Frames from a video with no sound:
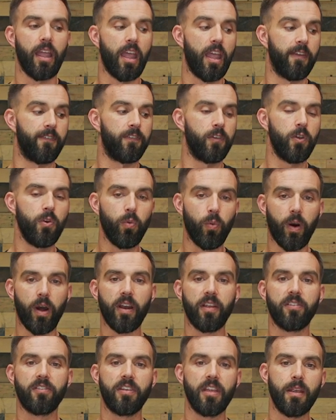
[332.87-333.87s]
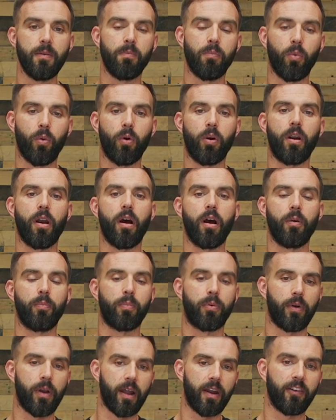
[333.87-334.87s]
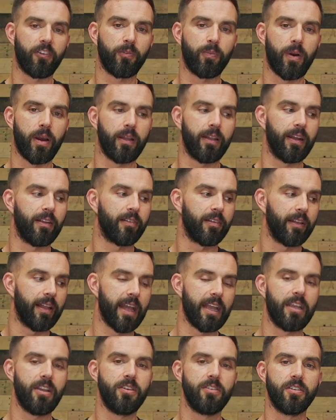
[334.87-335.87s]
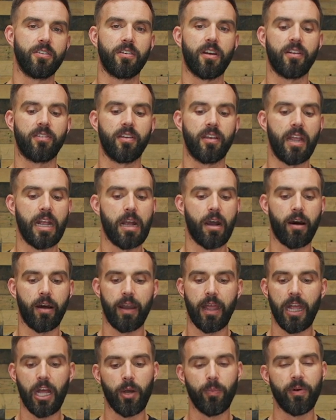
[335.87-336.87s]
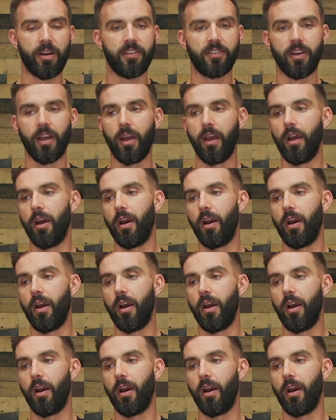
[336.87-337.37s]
If you want to see more product spotlights like you just saw today on helmets,